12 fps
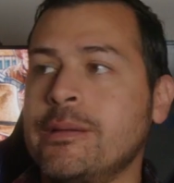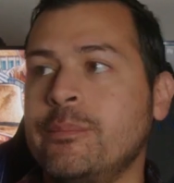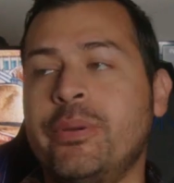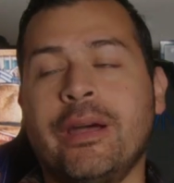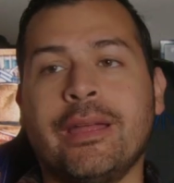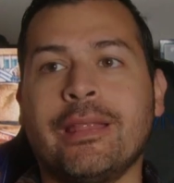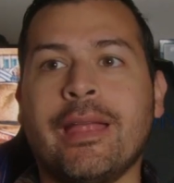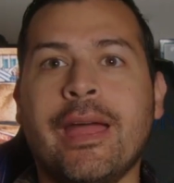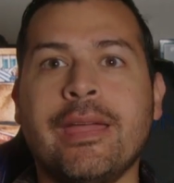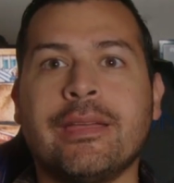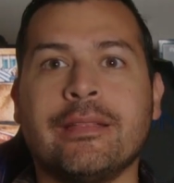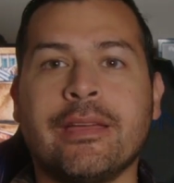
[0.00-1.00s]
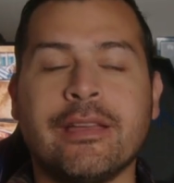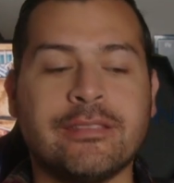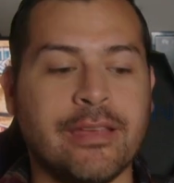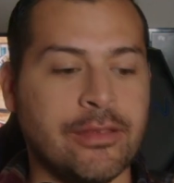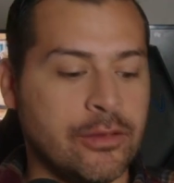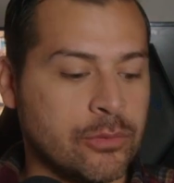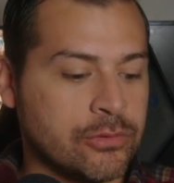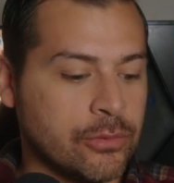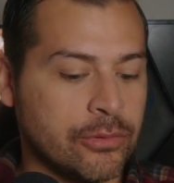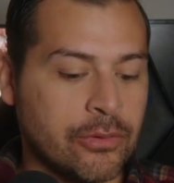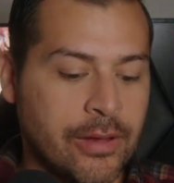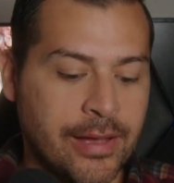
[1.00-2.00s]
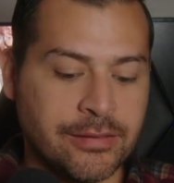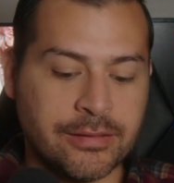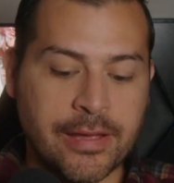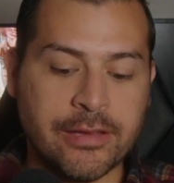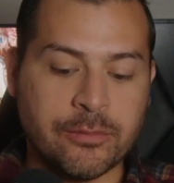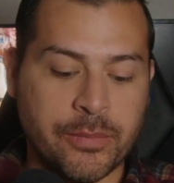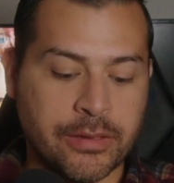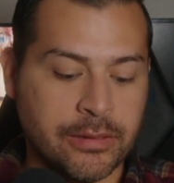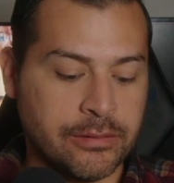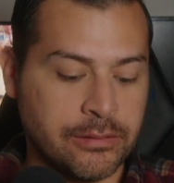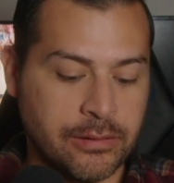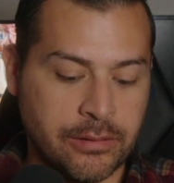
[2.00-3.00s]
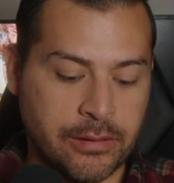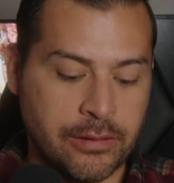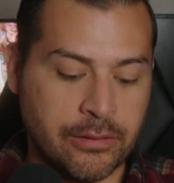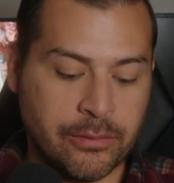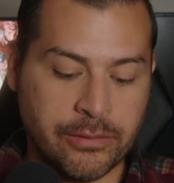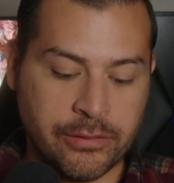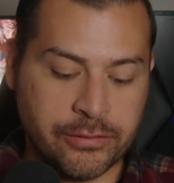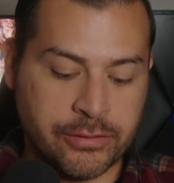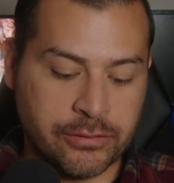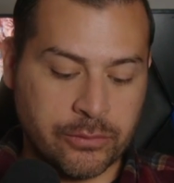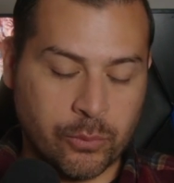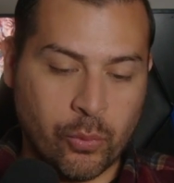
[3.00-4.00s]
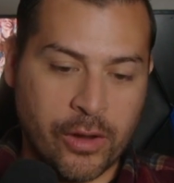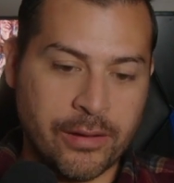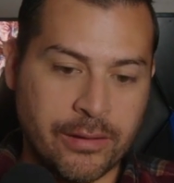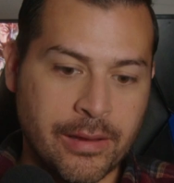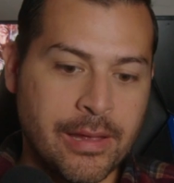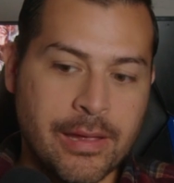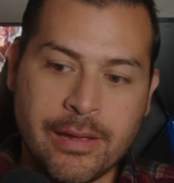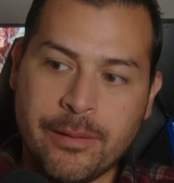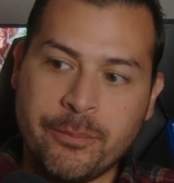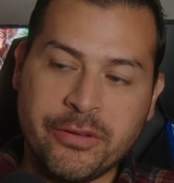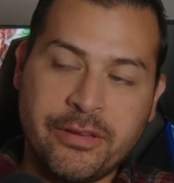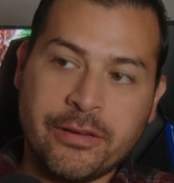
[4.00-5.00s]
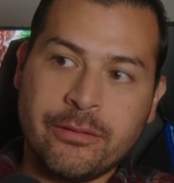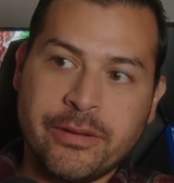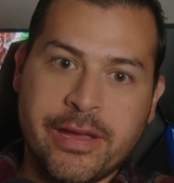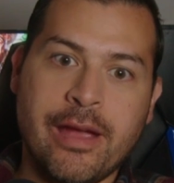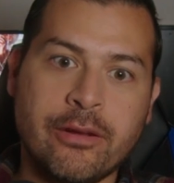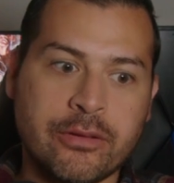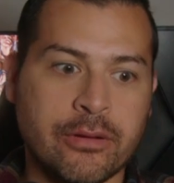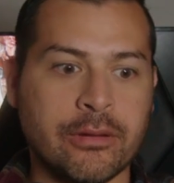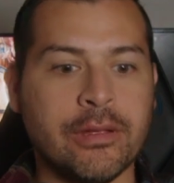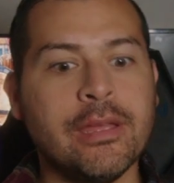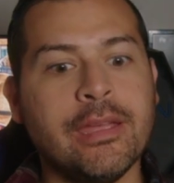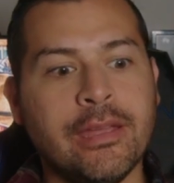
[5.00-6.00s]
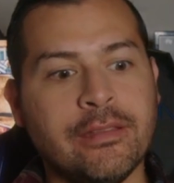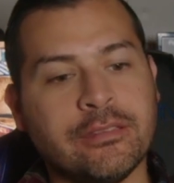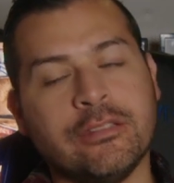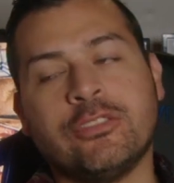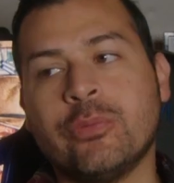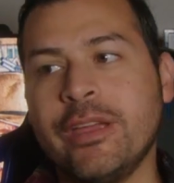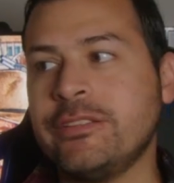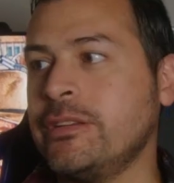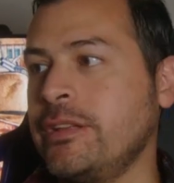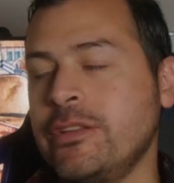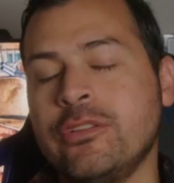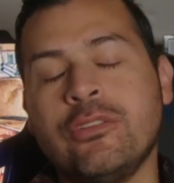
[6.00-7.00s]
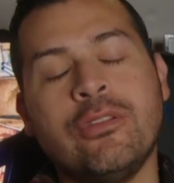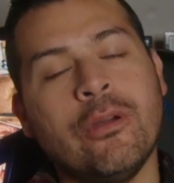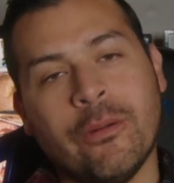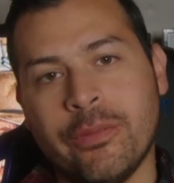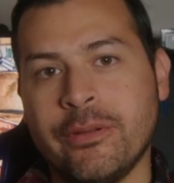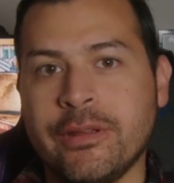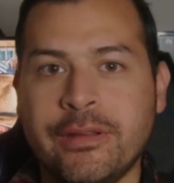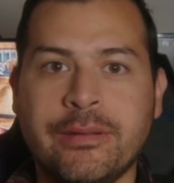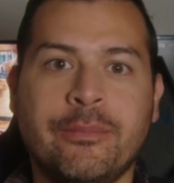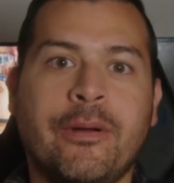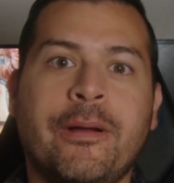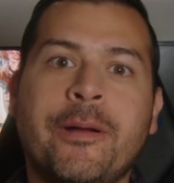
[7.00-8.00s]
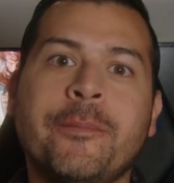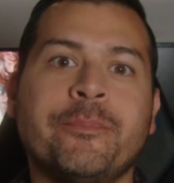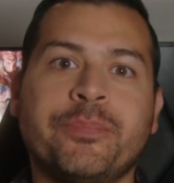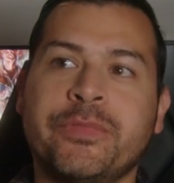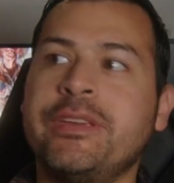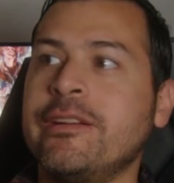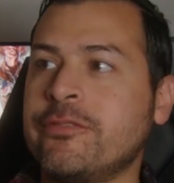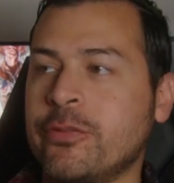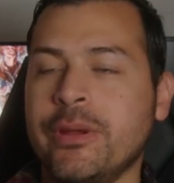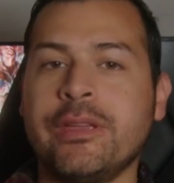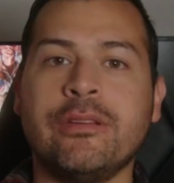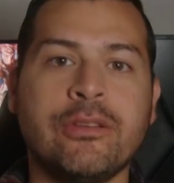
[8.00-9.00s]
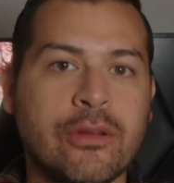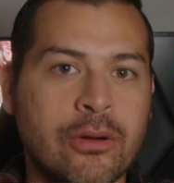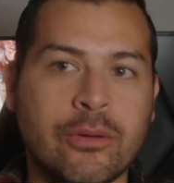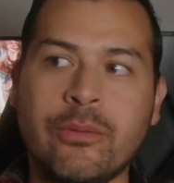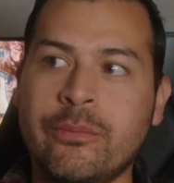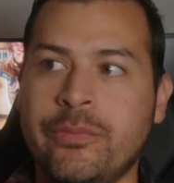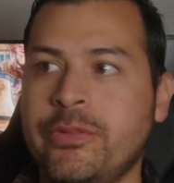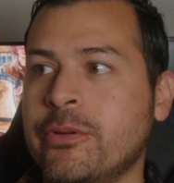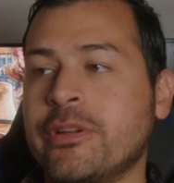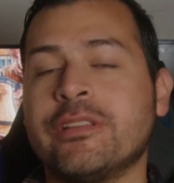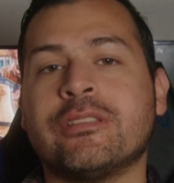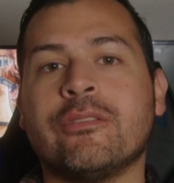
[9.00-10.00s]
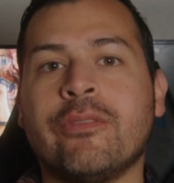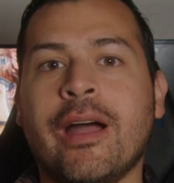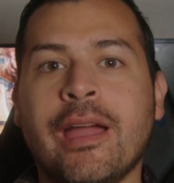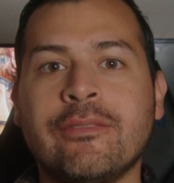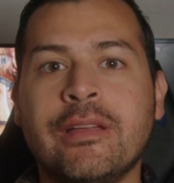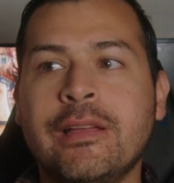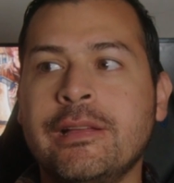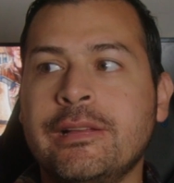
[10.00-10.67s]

But like I said, there was real no high stakes, because, it's just one particular character in this situation, and they're going to get free, they're going to survive.